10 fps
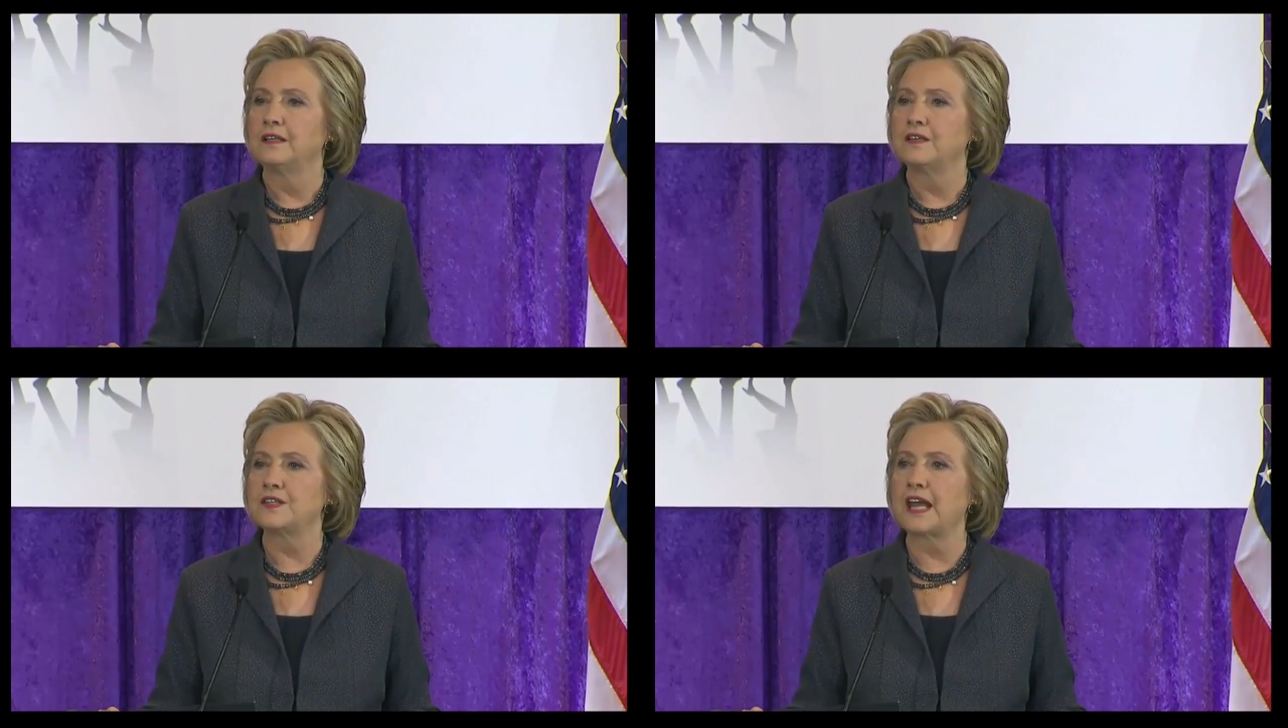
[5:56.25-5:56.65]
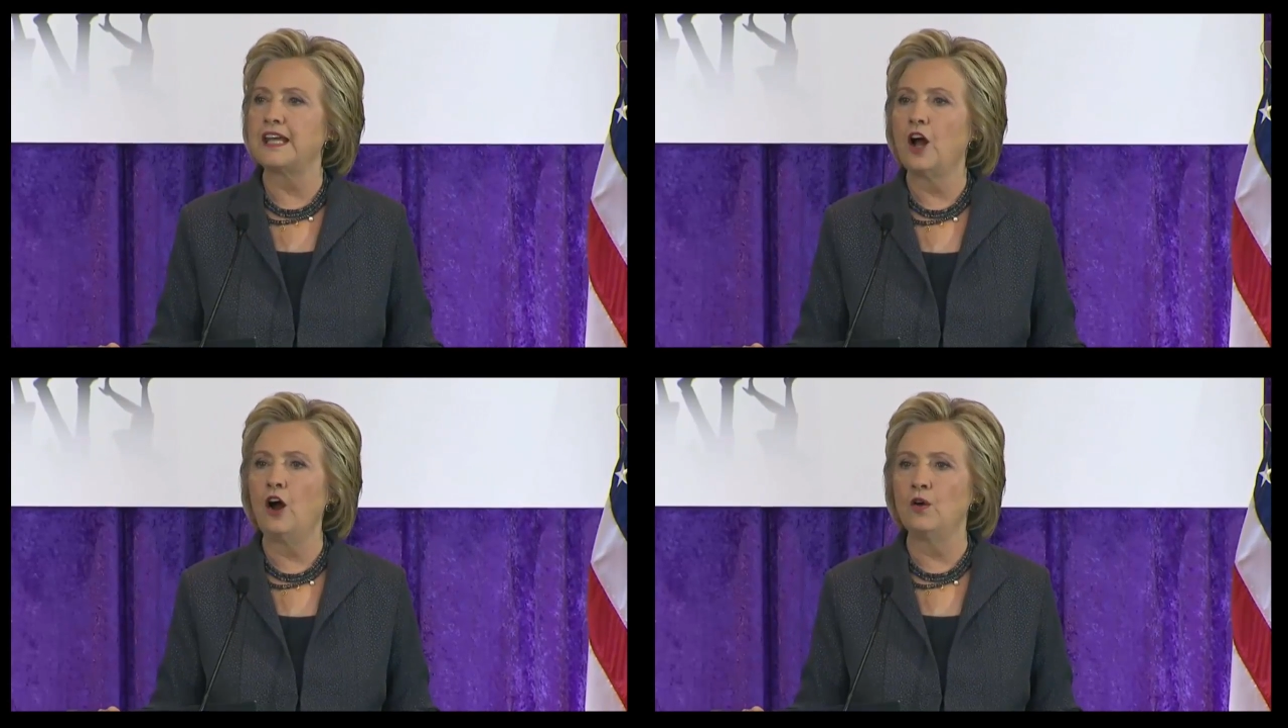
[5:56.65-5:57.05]

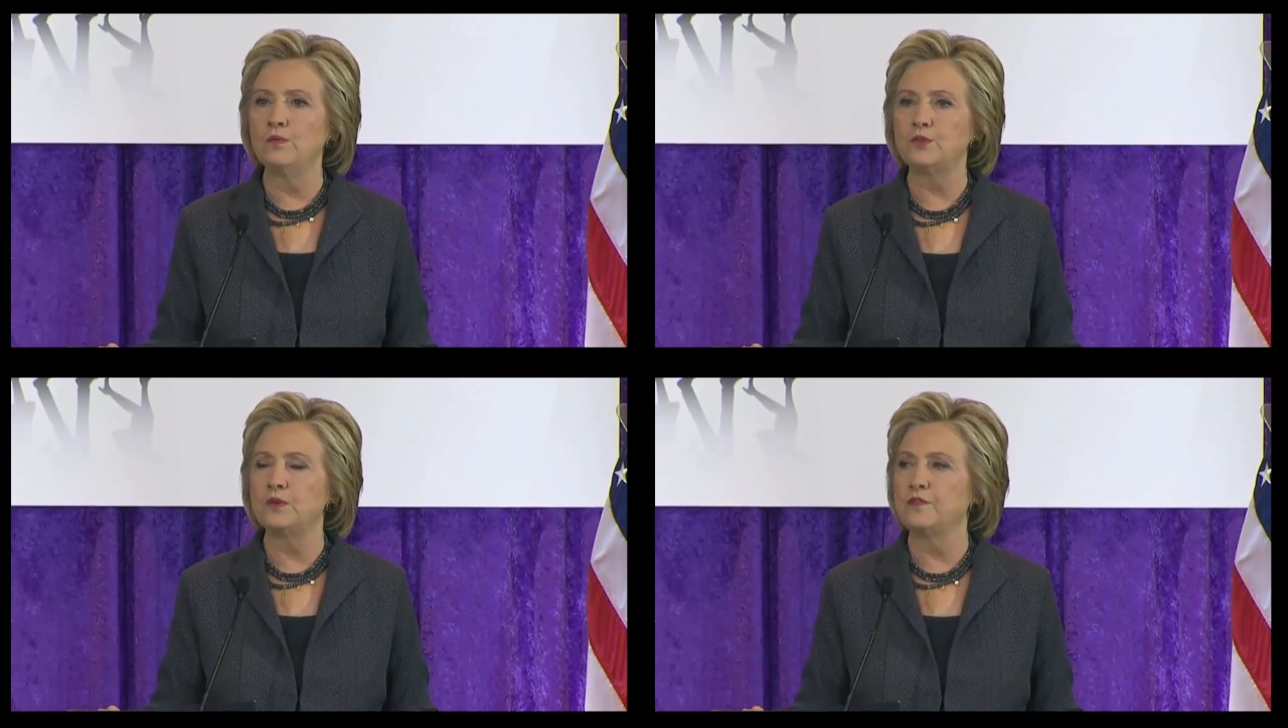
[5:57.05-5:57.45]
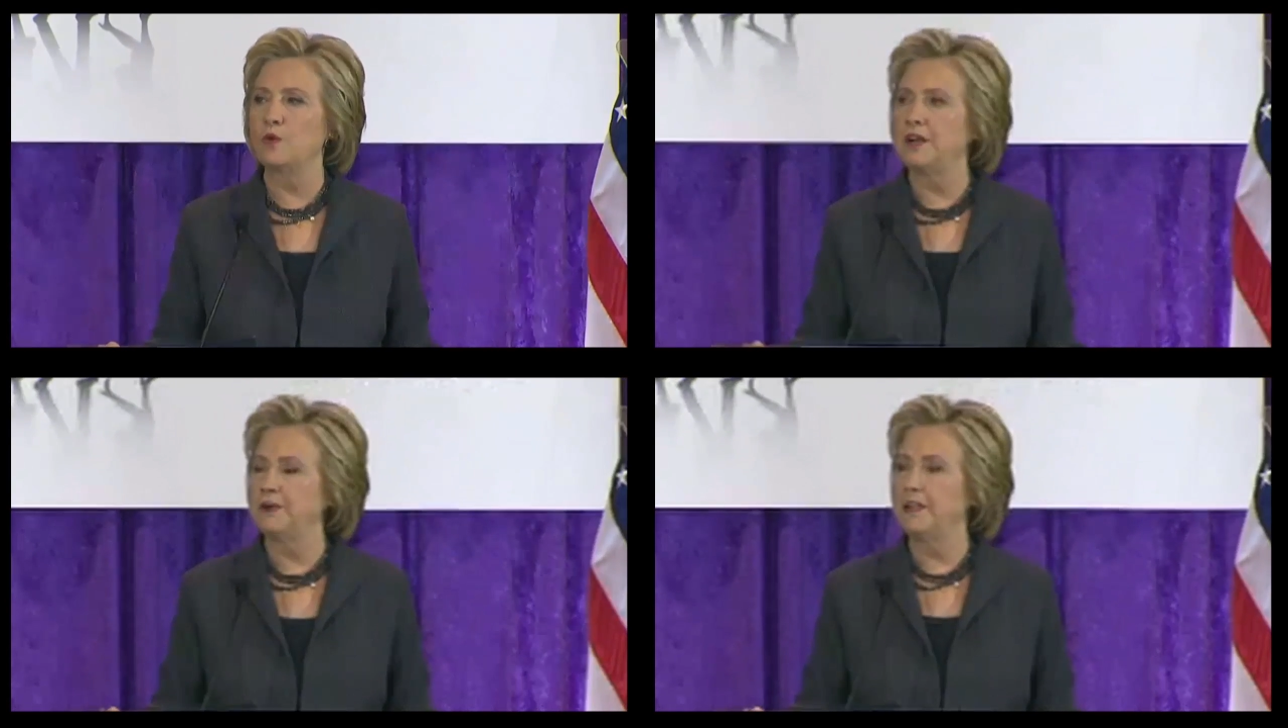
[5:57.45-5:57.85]
stayed home to
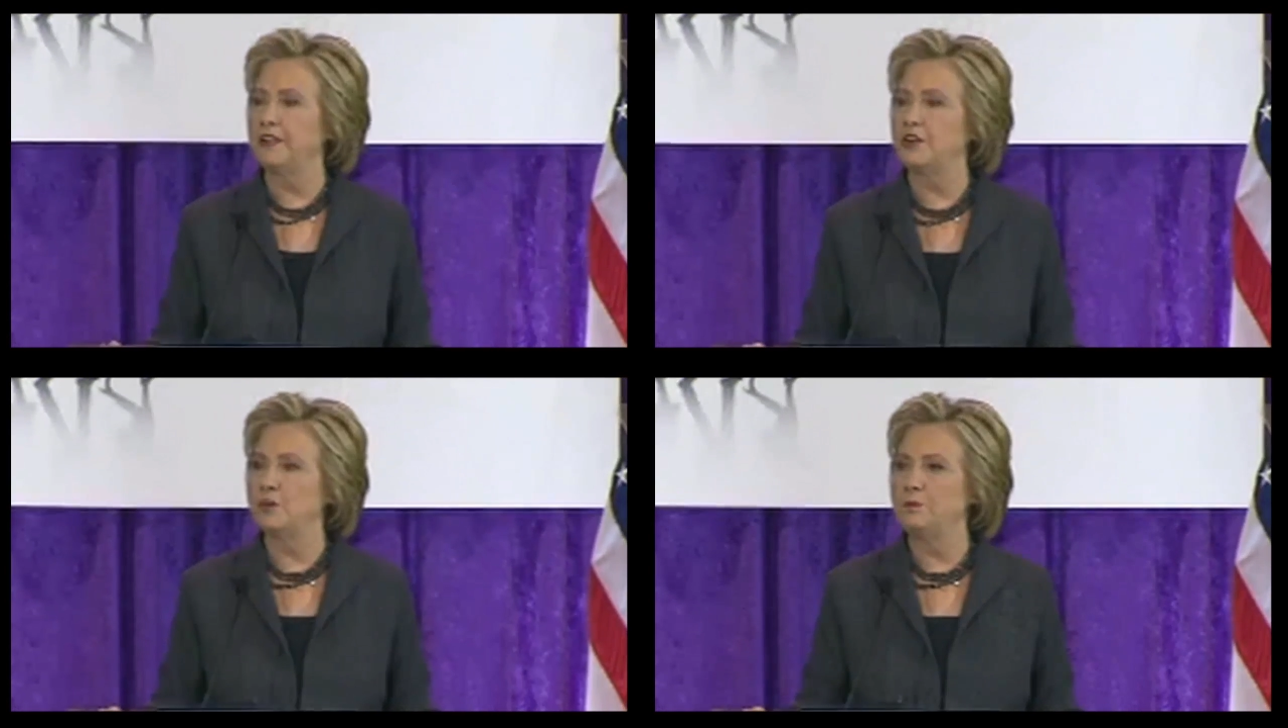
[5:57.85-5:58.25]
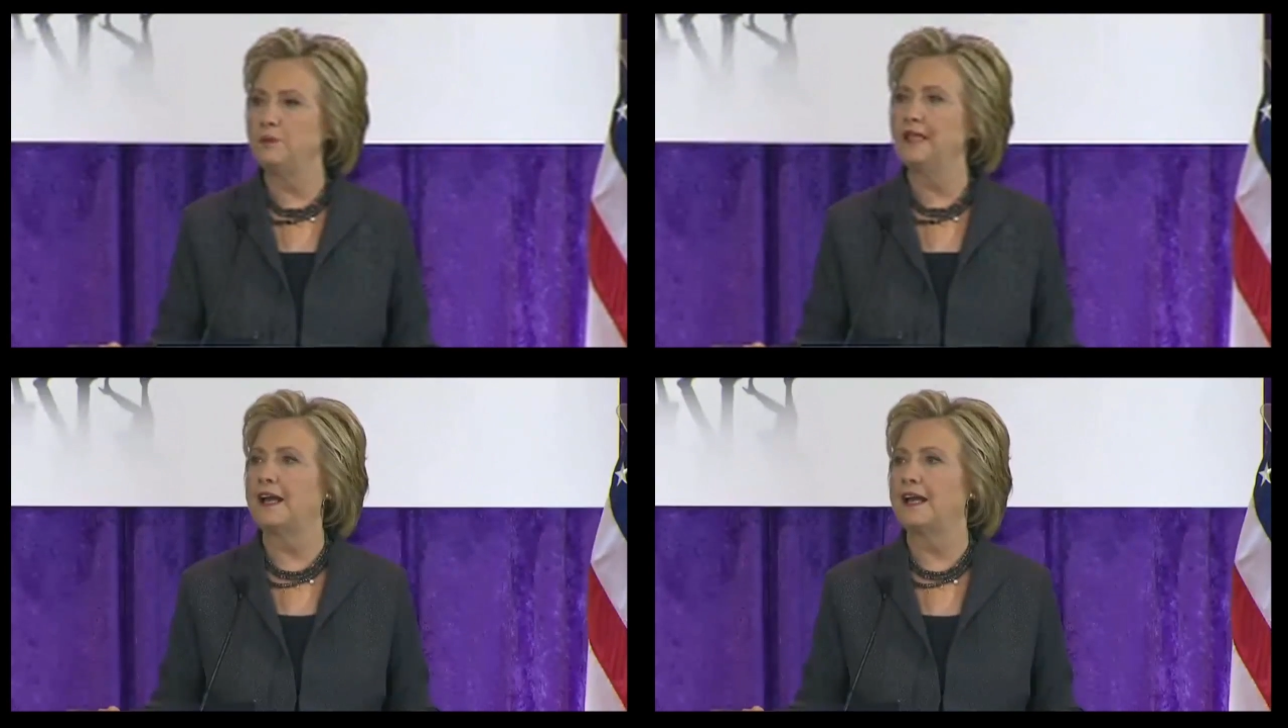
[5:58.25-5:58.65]
avoid being
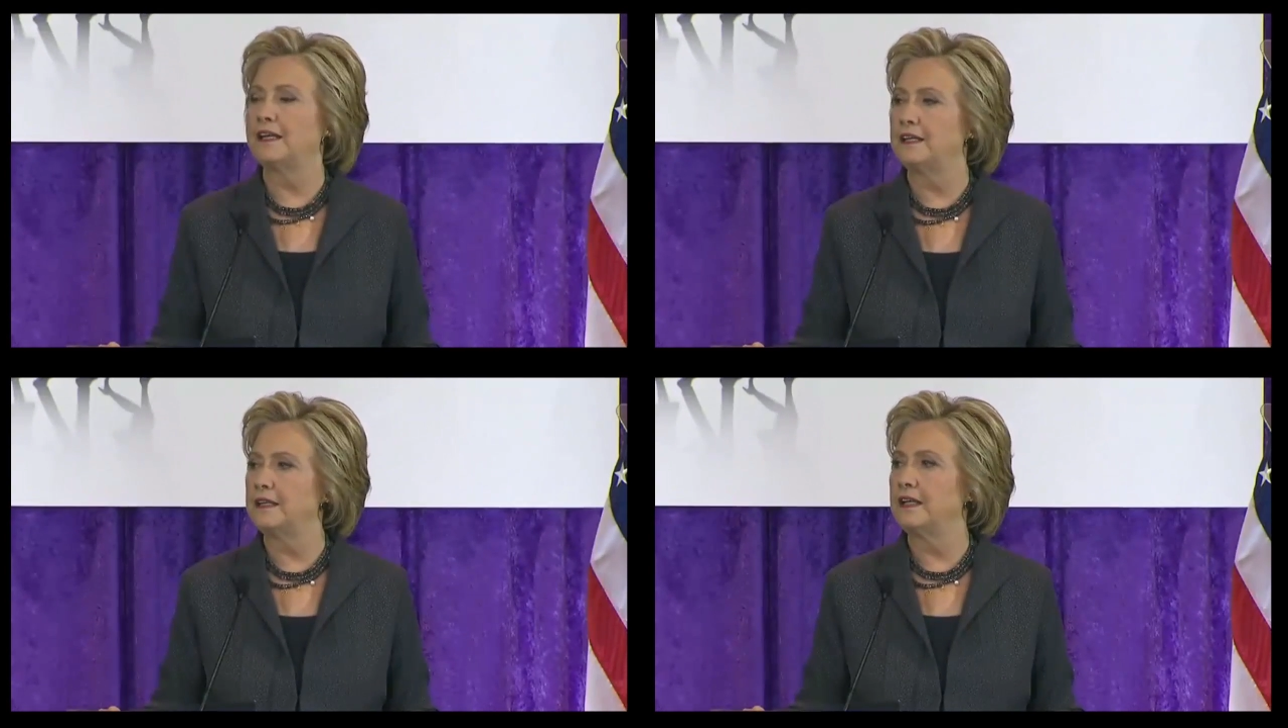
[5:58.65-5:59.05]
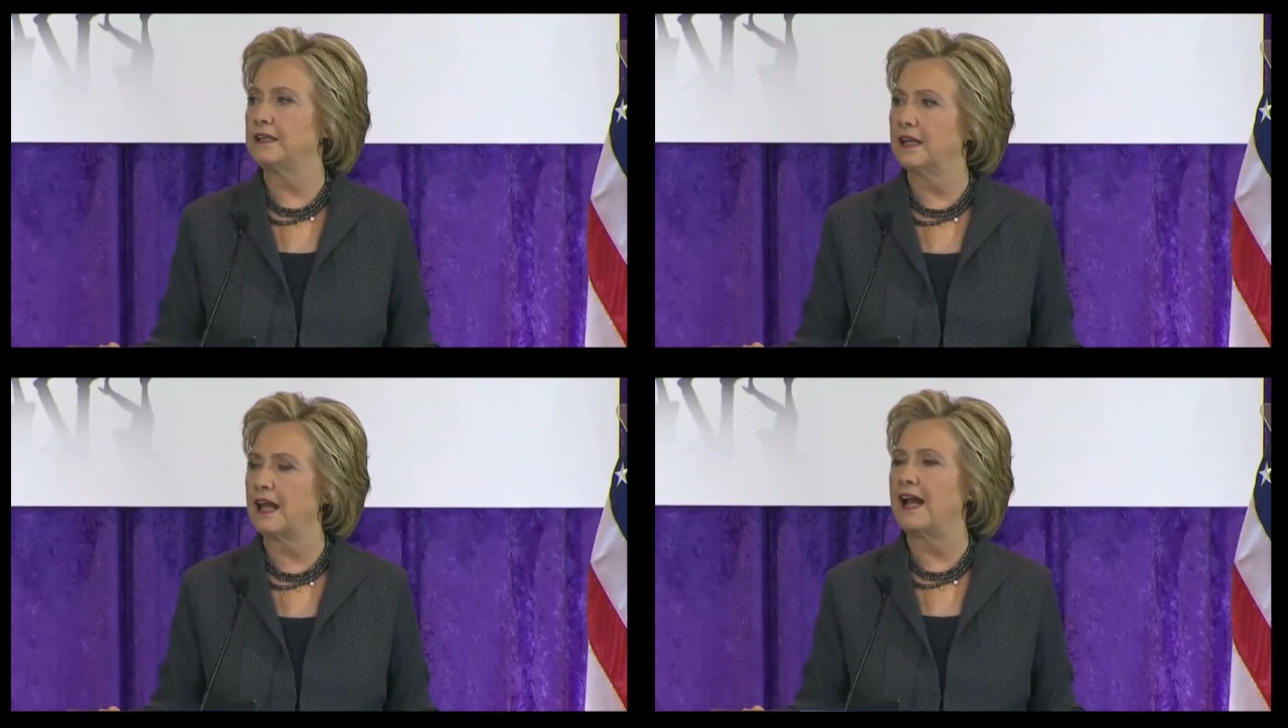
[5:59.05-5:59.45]
humiliated
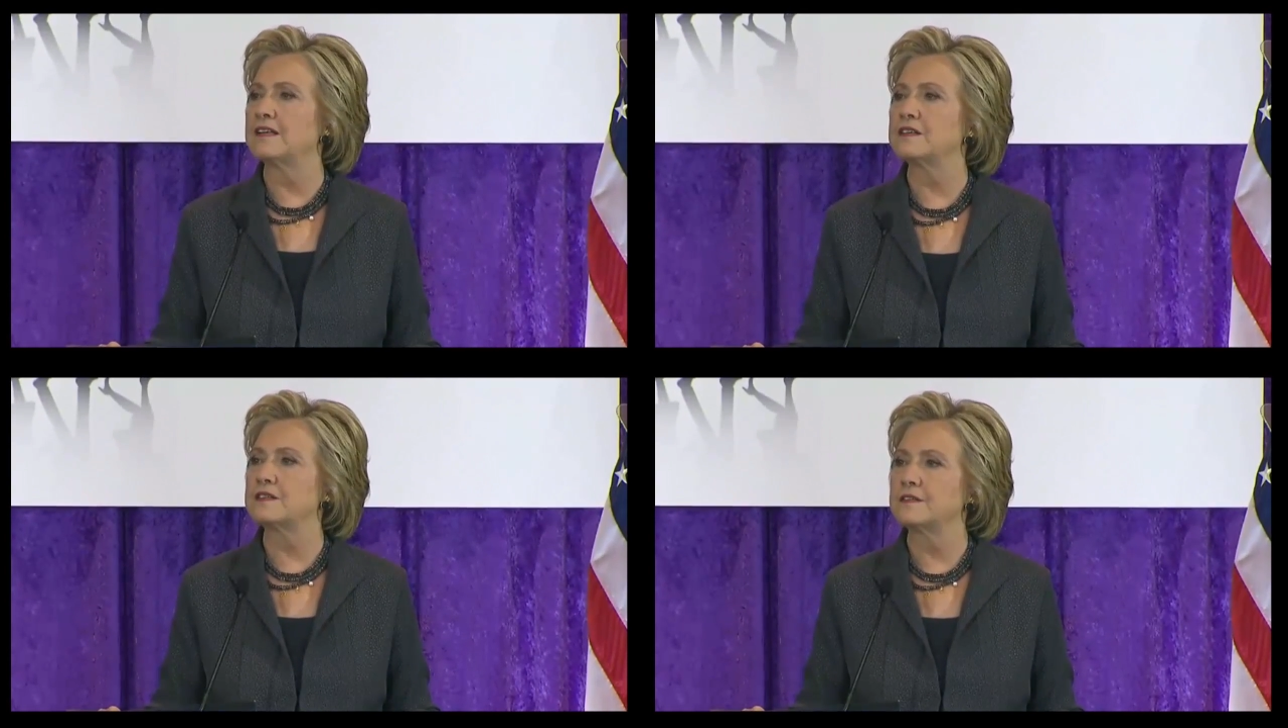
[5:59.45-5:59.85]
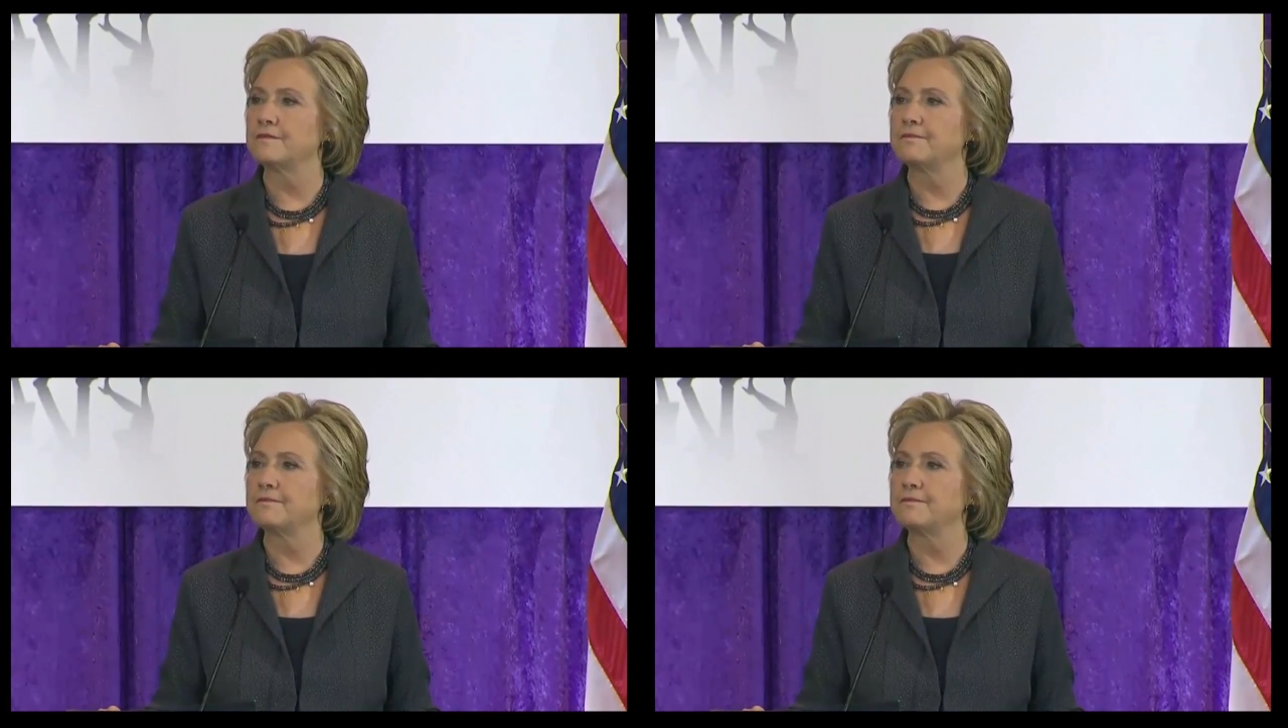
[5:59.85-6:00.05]
in class.